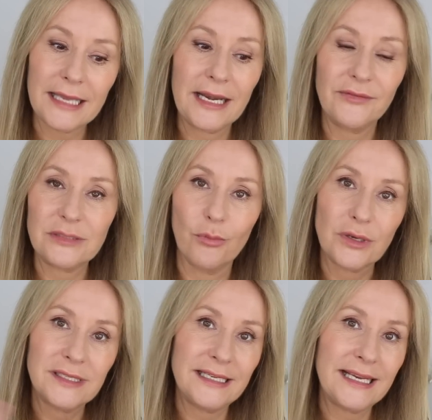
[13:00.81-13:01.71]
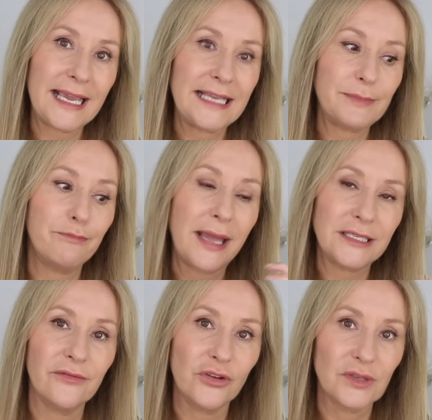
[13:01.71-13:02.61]
and if it's more acidic, it's
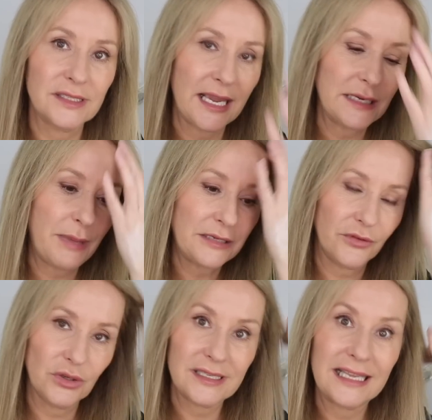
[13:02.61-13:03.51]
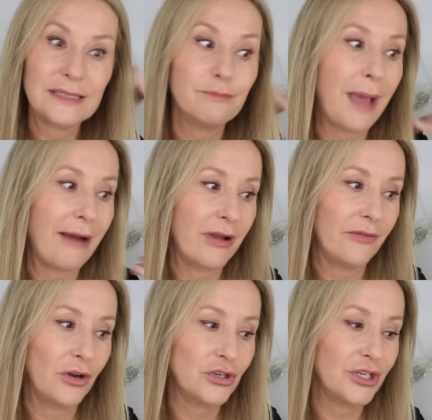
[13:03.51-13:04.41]
better for your skin, better for your skin's barrier
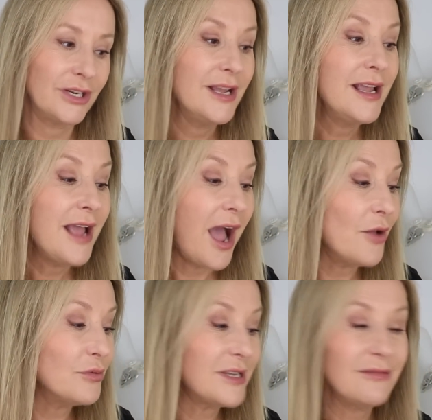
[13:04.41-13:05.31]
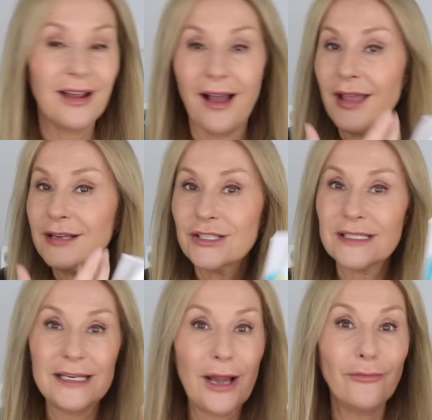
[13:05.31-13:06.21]
function. I
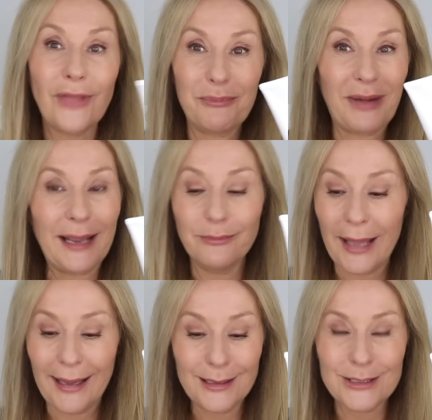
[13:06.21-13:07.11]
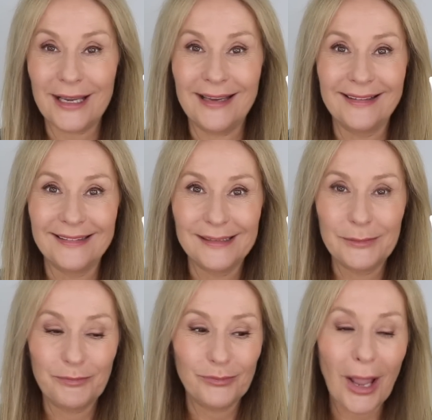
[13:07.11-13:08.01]
just love that plain packaging.
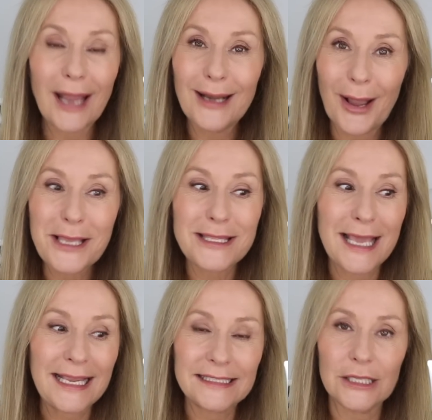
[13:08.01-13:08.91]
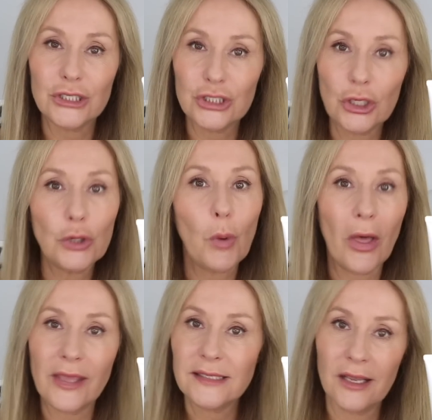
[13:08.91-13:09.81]
I like things that do
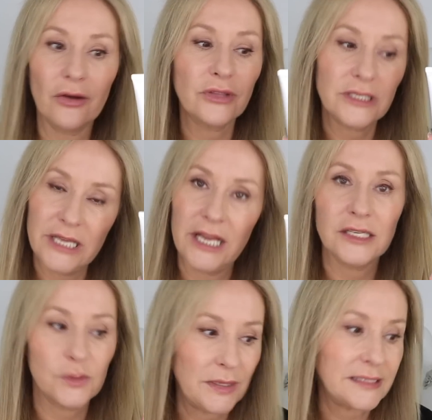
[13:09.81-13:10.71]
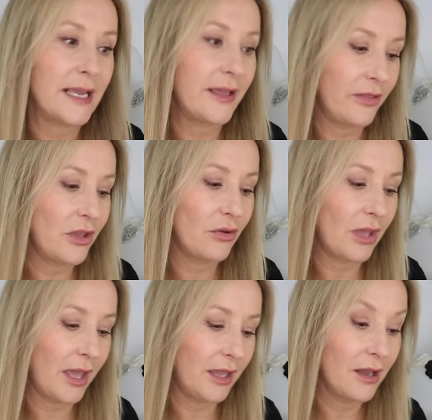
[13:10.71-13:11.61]
what they say on the tin, as we say in the
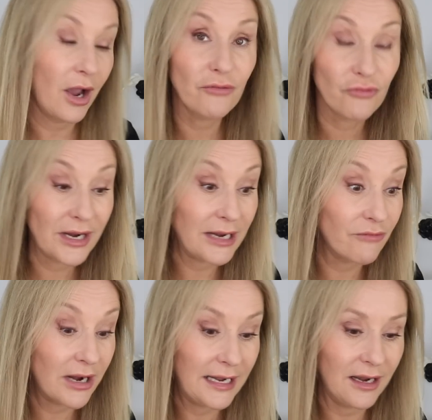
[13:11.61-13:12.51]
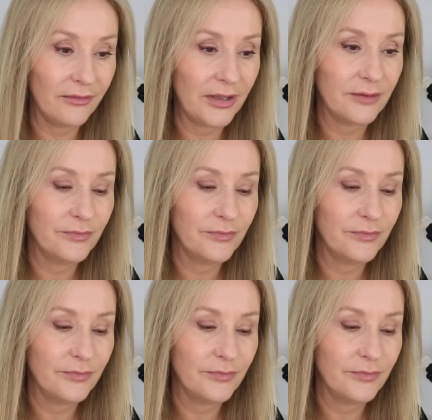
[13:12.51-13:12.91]
UK. I really, really love it.